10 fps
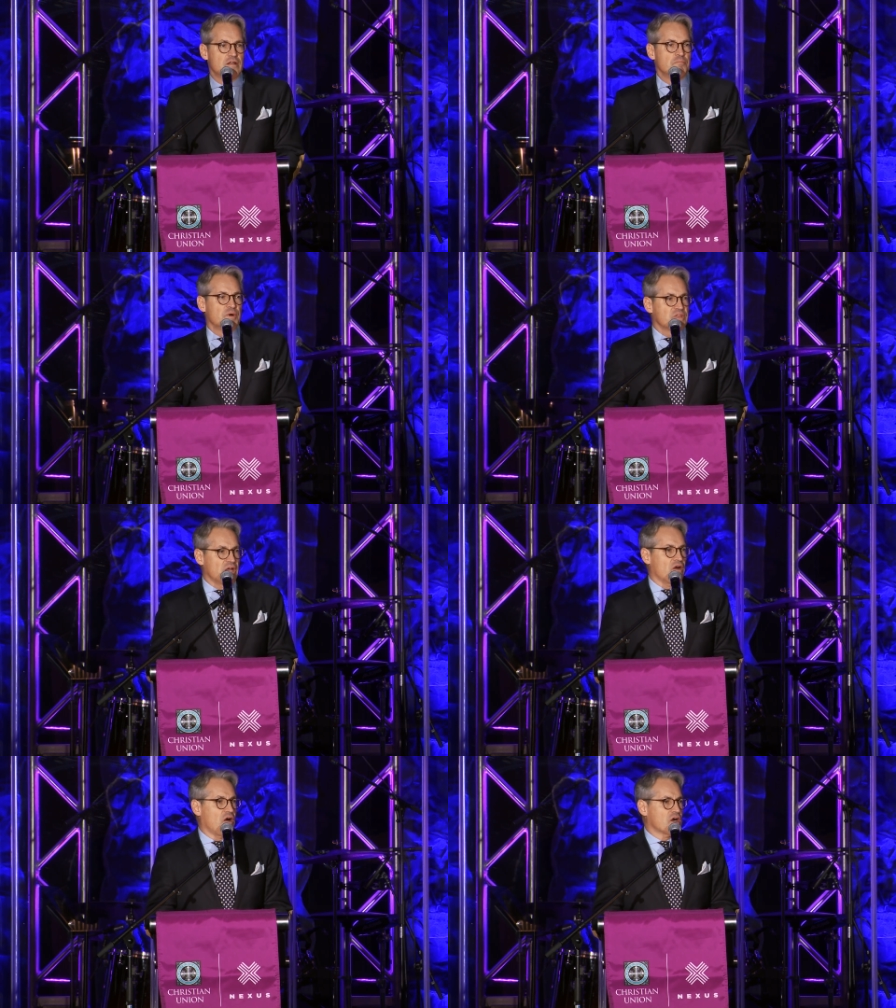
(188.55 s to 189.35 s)
but
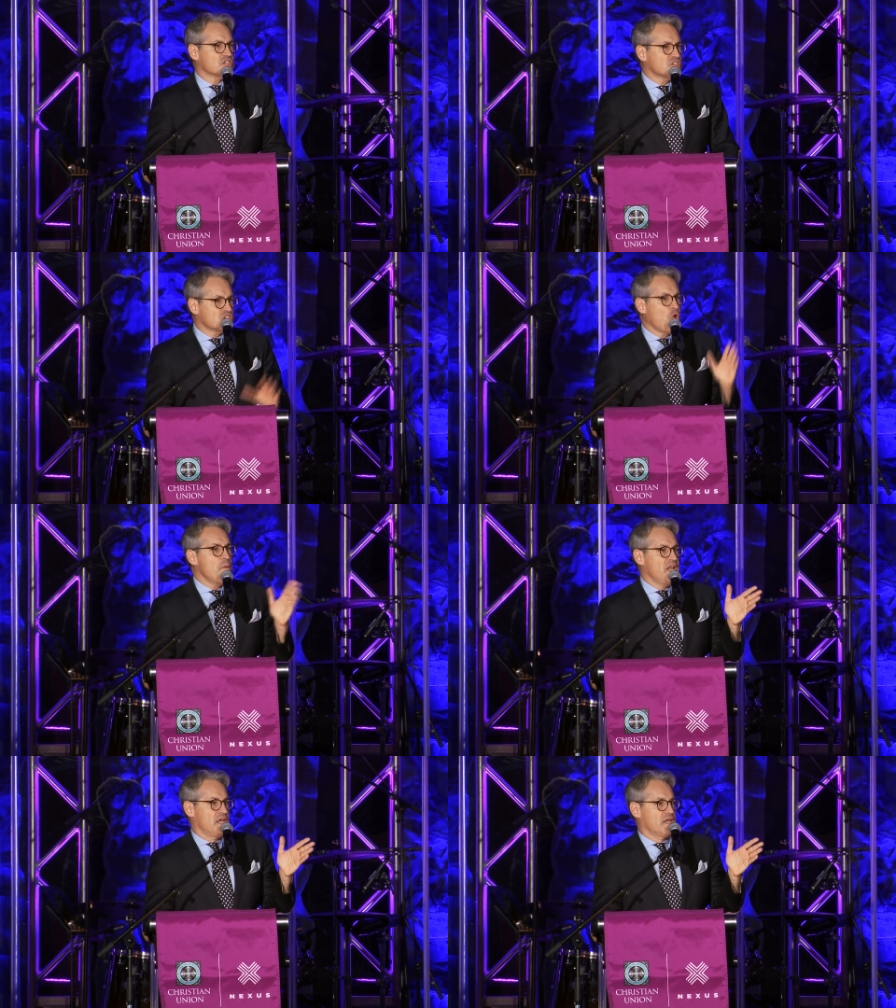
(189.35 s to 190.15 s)
there are so
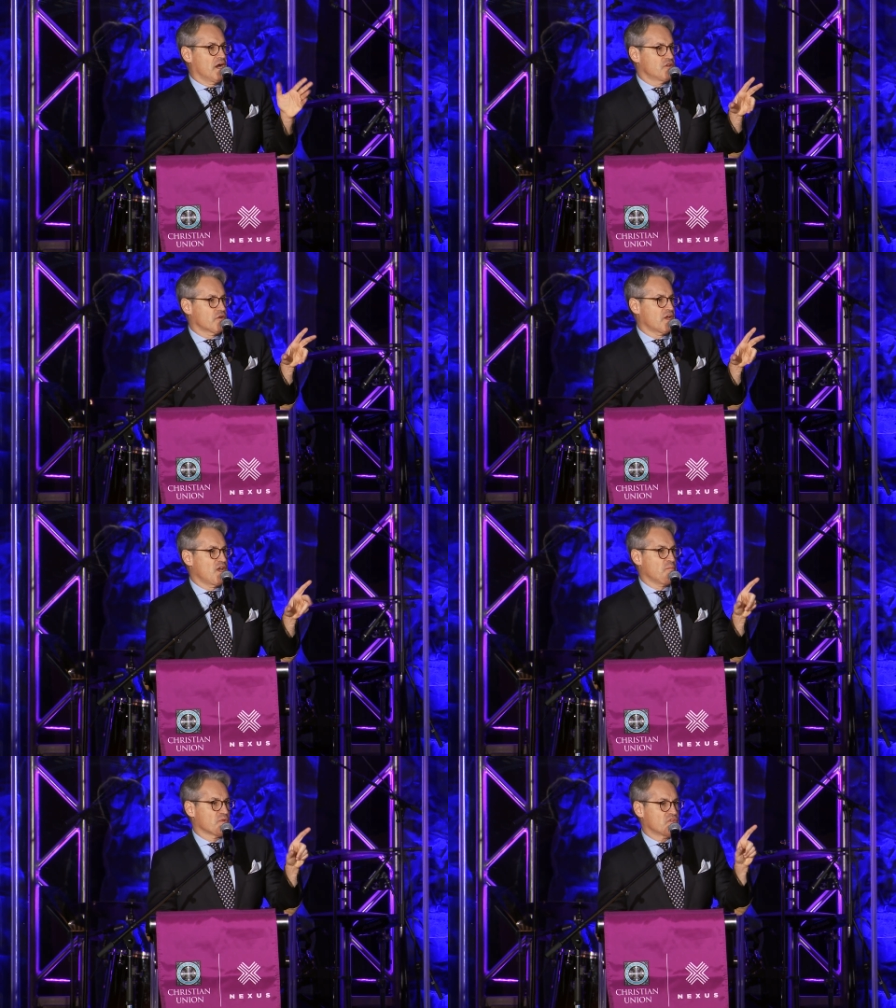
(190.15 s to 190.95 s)
many on your
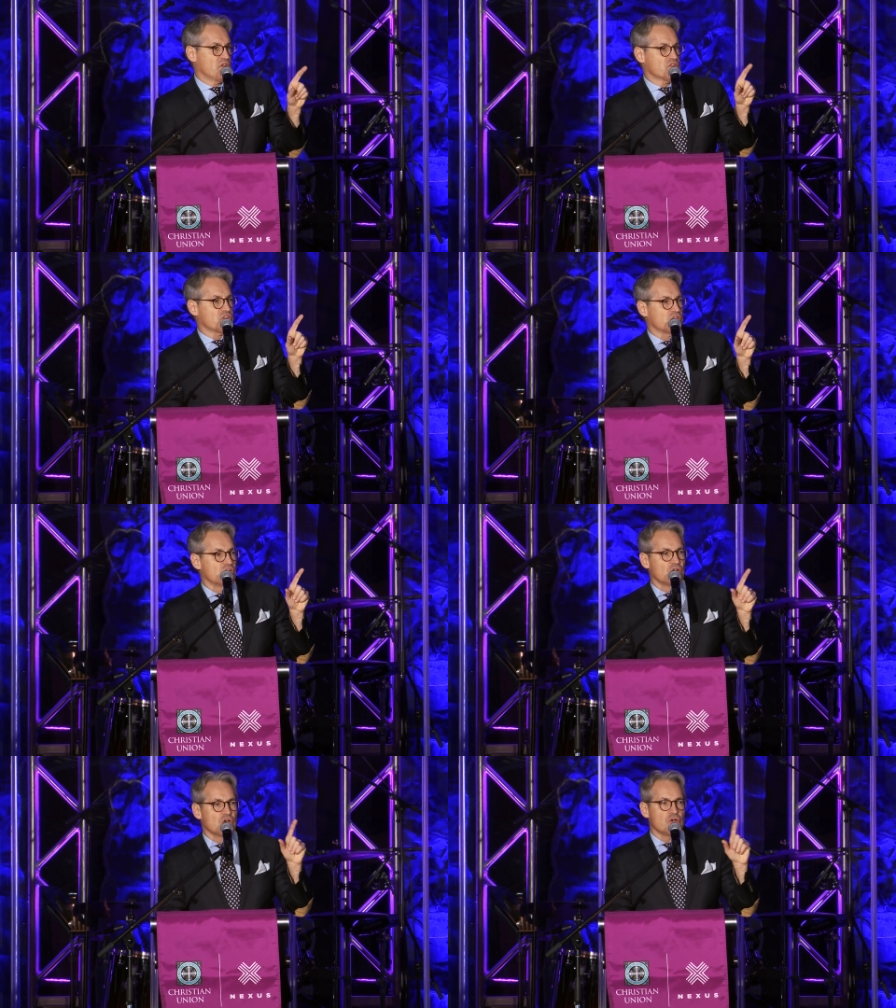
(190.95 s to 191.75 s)
campuses
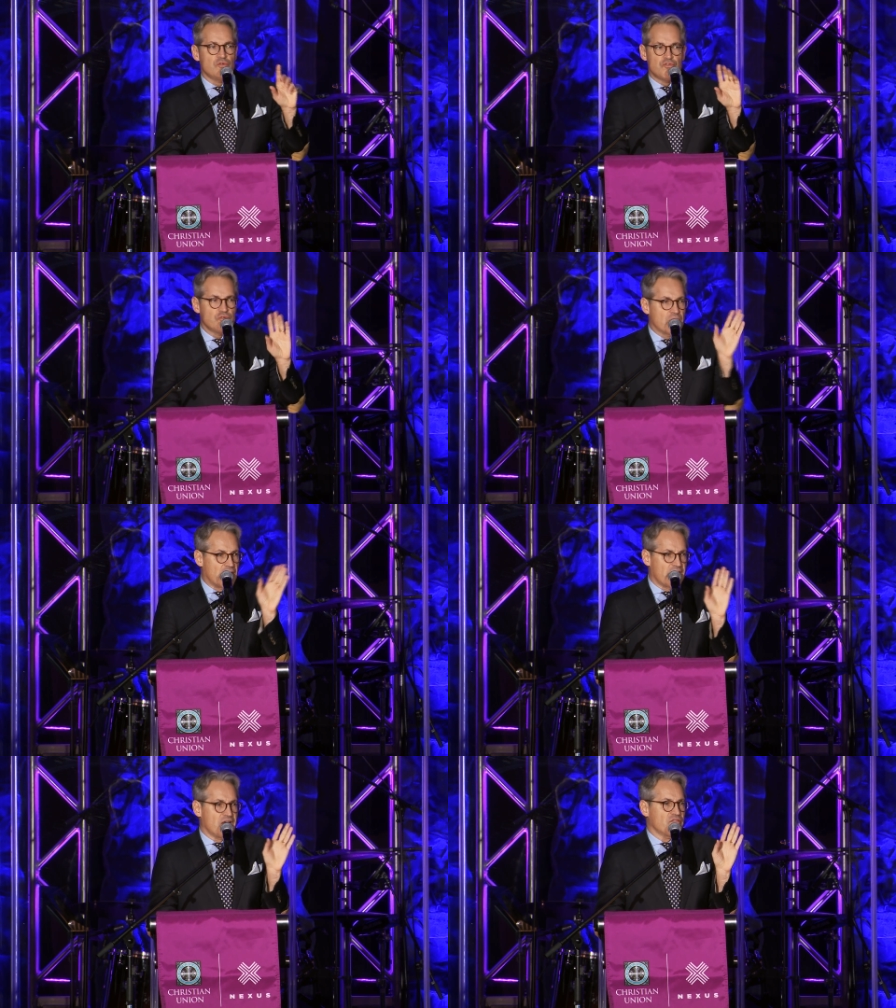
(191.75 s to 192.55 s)
who do
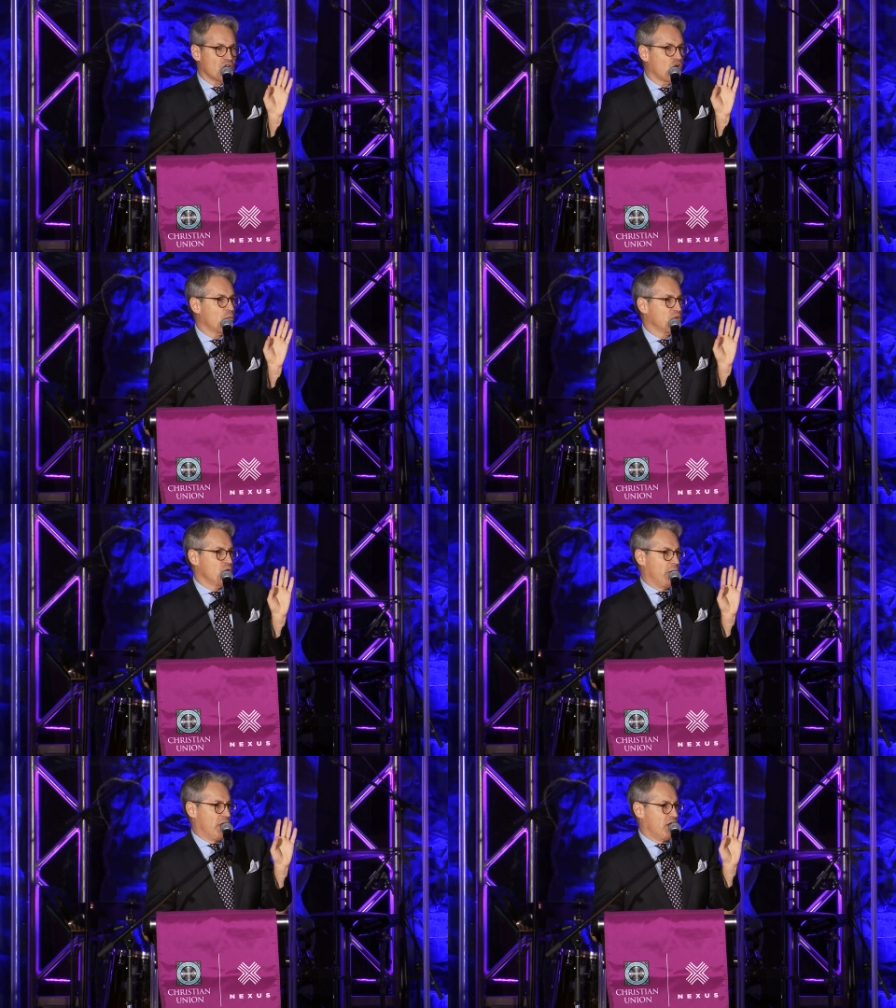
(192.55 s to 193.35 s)
not have the hope
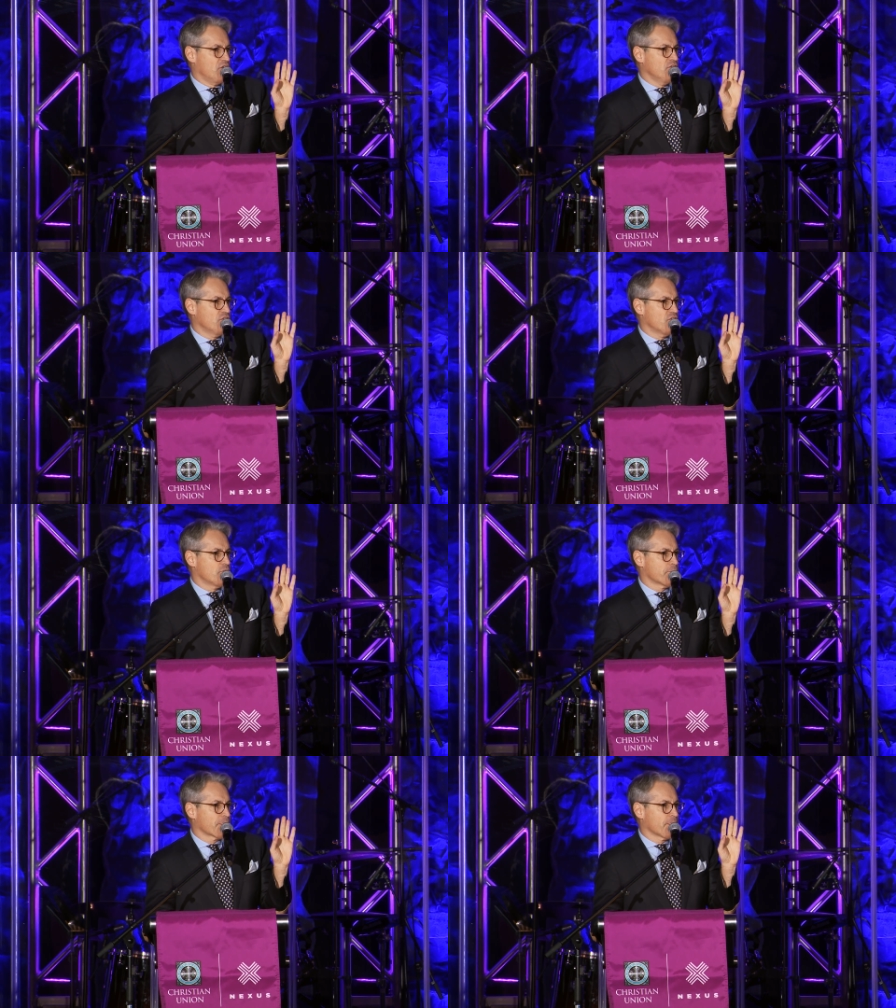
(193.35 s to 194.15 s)
you have.
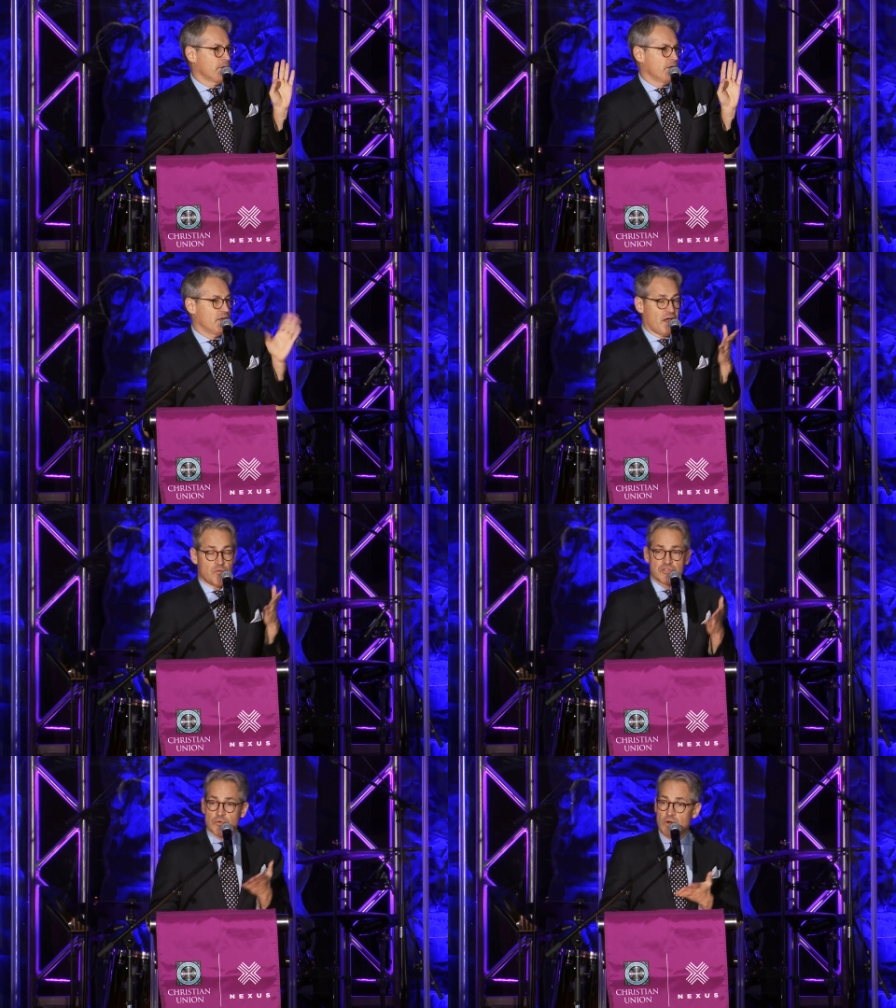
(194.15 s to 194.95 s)
And I
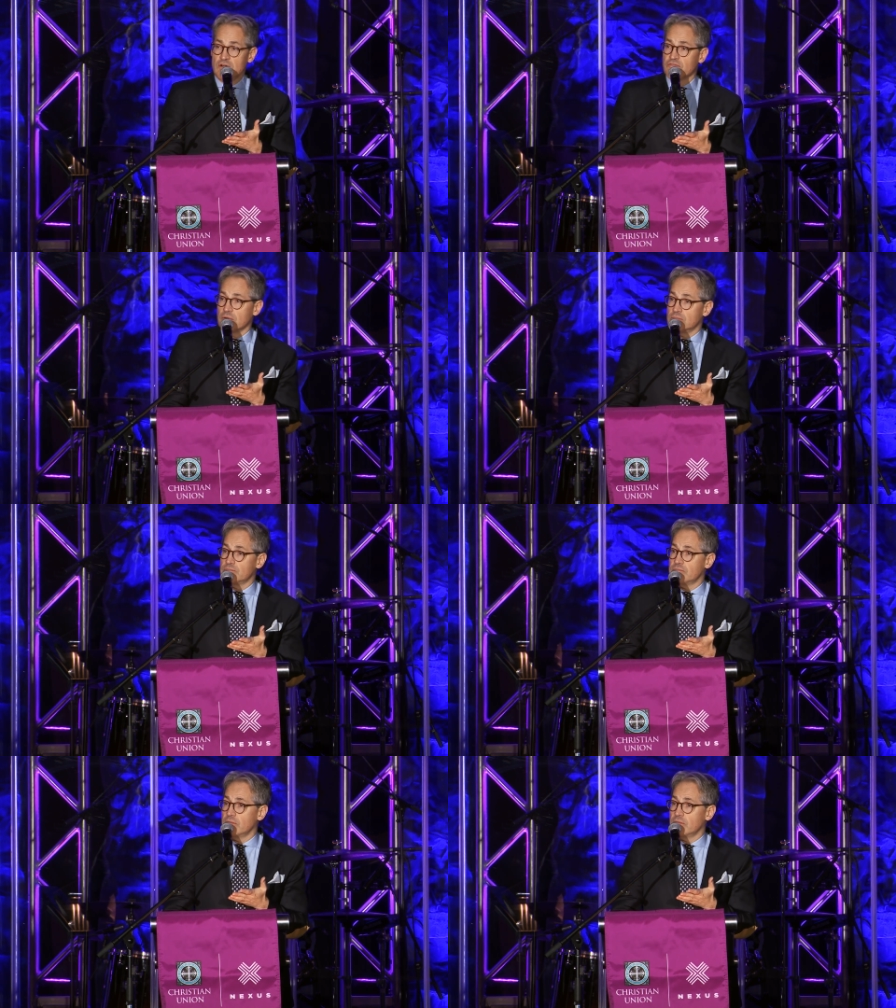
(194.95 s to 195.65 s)
was one of them.